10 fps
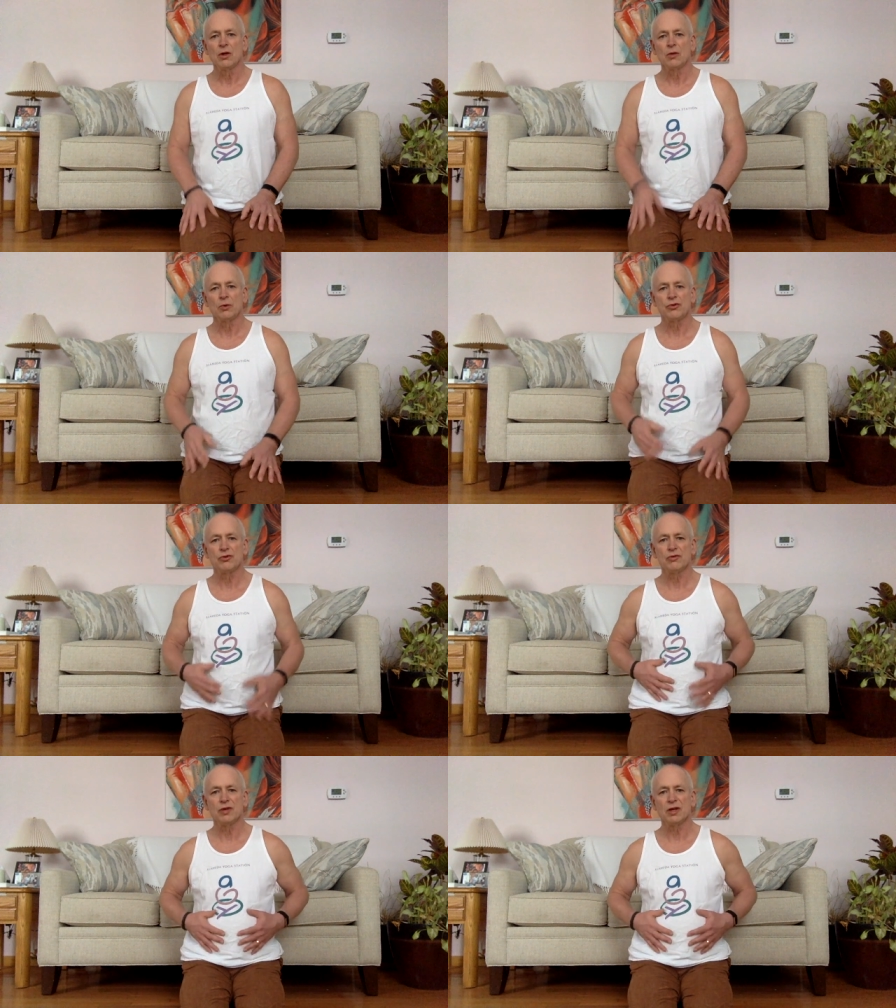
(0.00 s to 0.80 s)
which
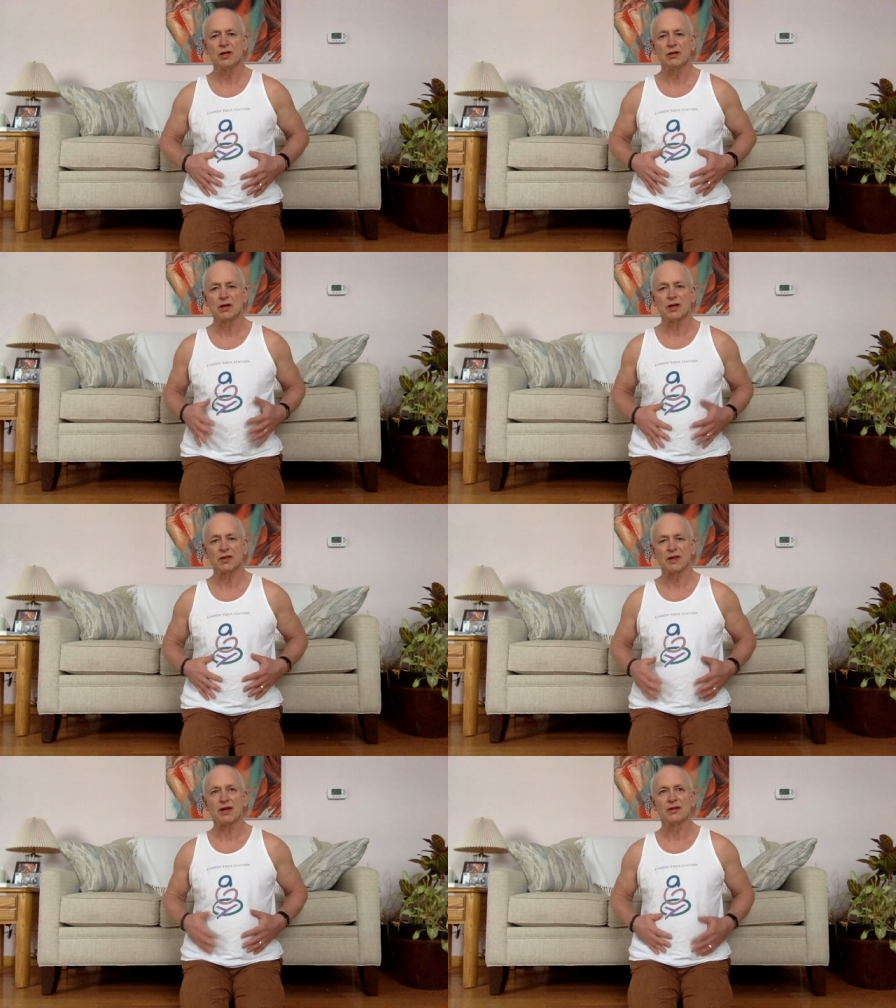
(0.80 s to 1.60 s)
you need to
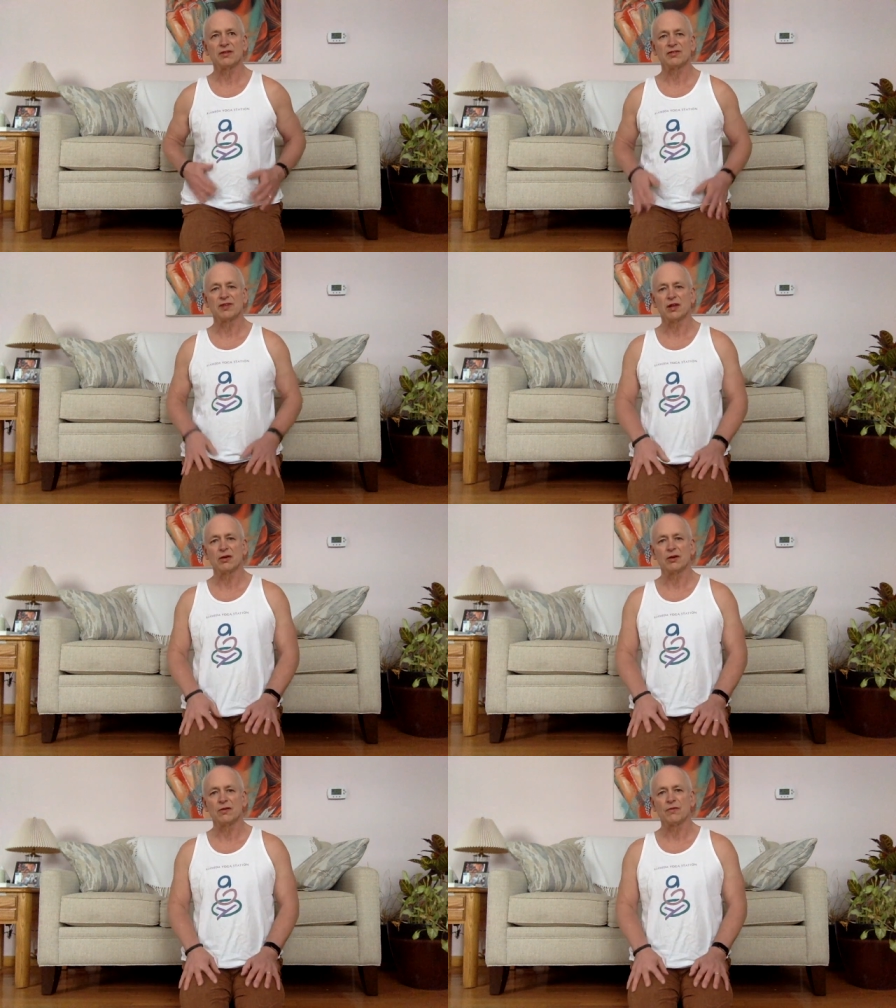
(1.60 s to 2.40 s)
get that
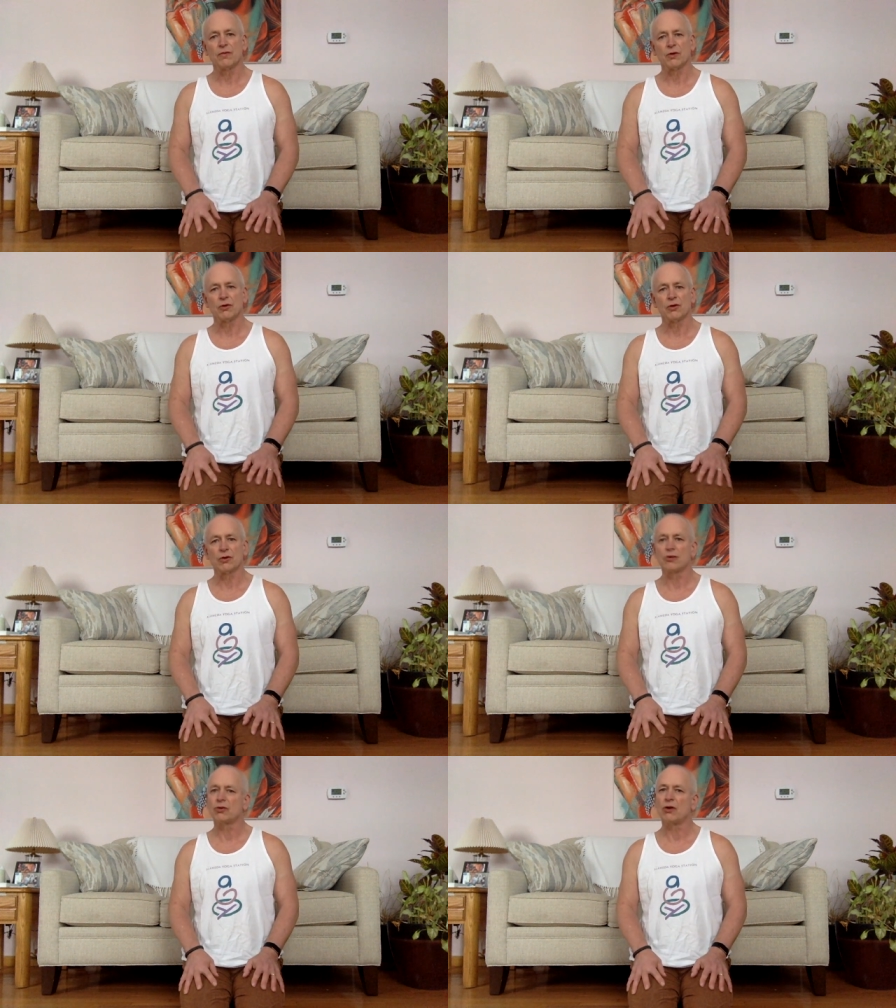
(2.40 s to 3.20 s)
distended for
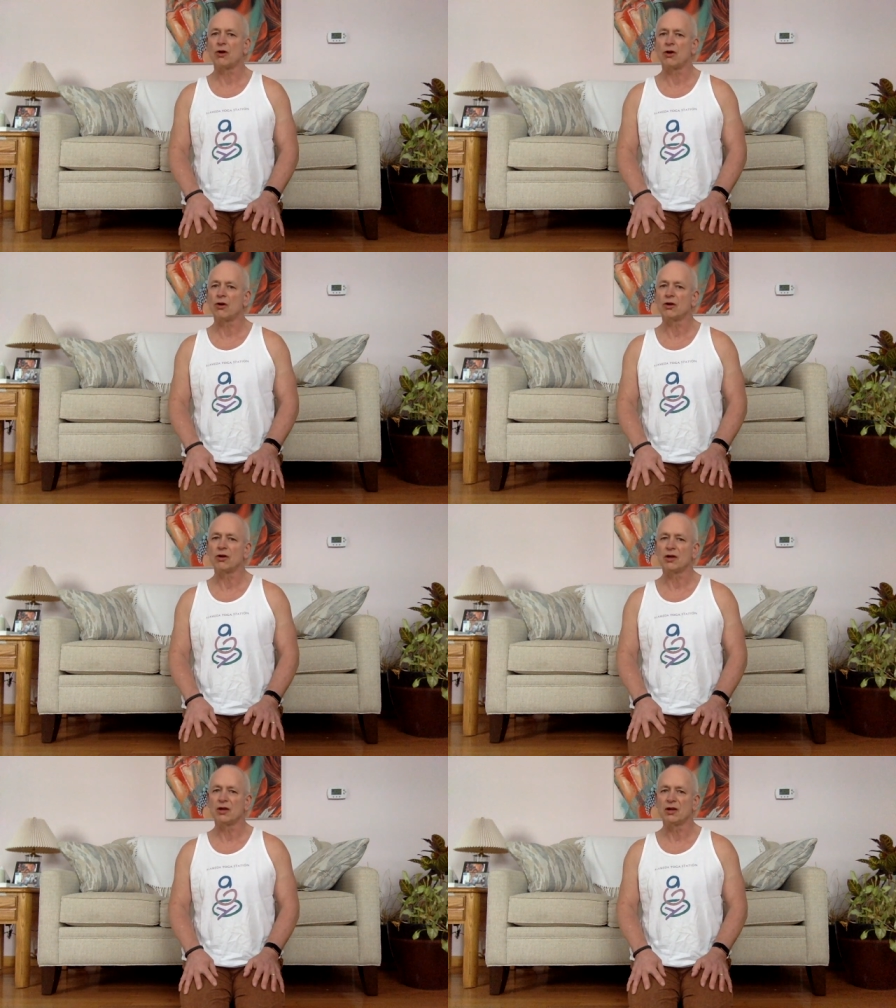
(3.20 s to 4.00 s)
your long
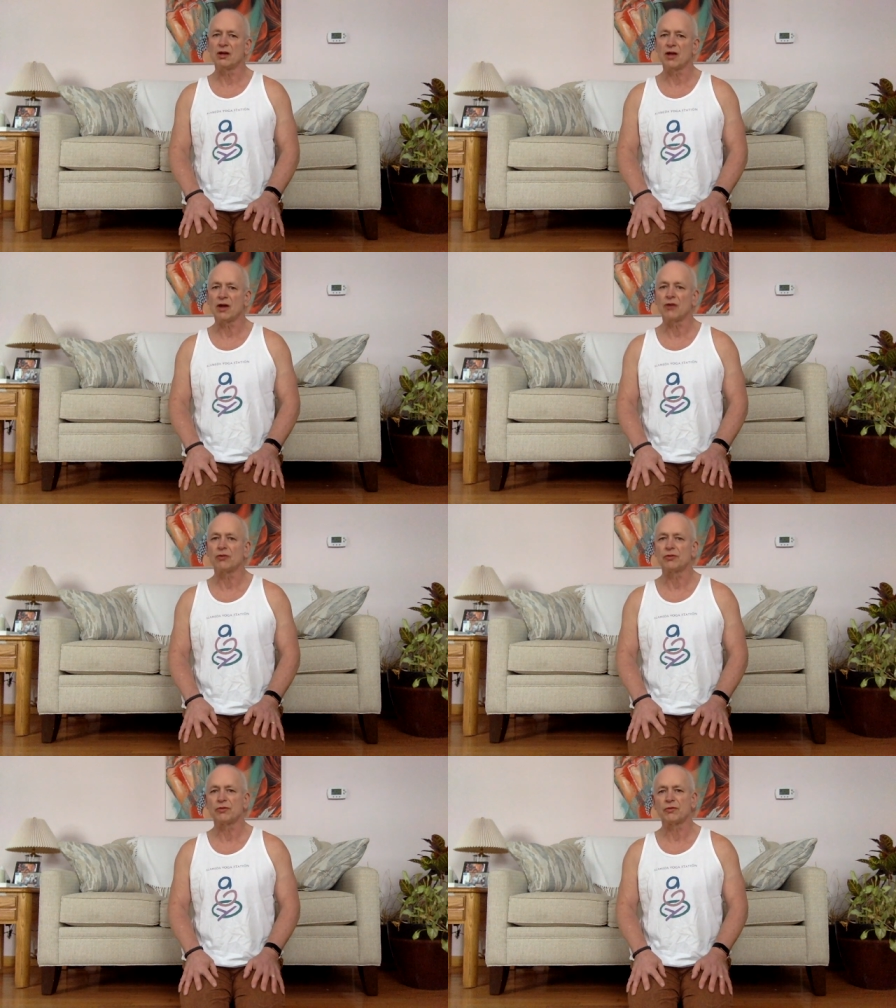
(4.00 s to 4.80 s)

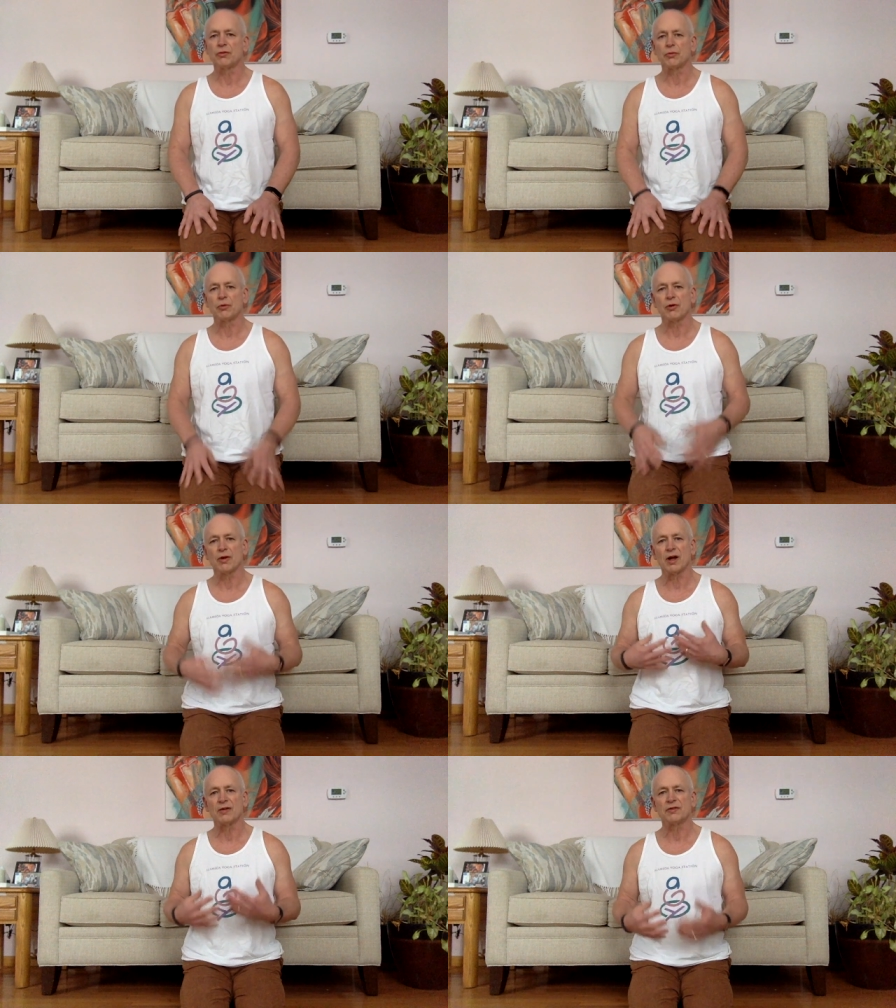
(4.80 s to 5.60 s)
inhales through your
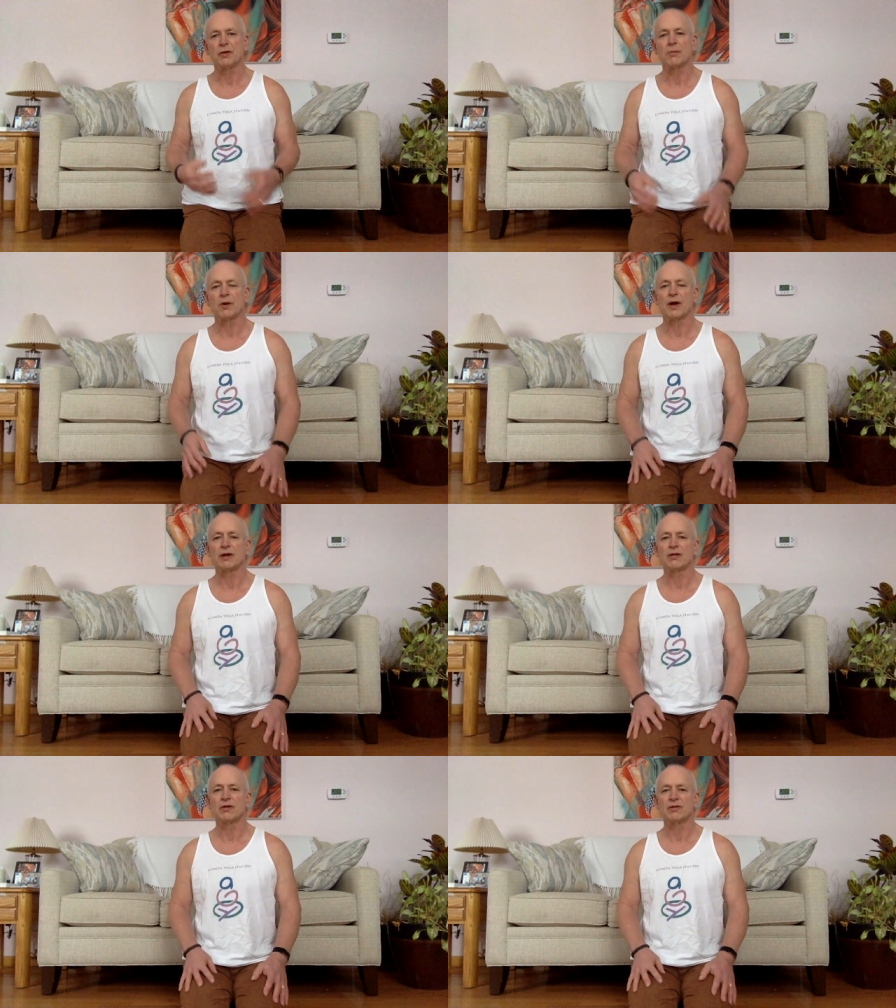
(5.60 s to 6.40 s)
asana
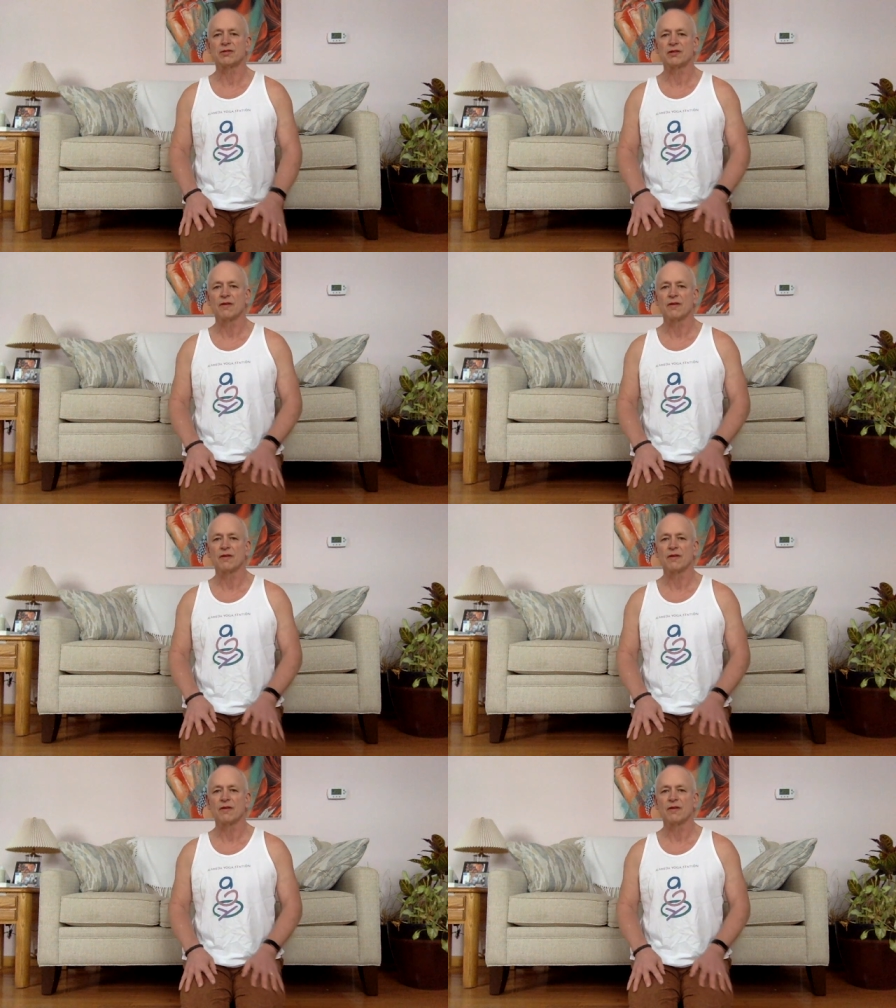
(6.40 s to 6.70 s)
practice.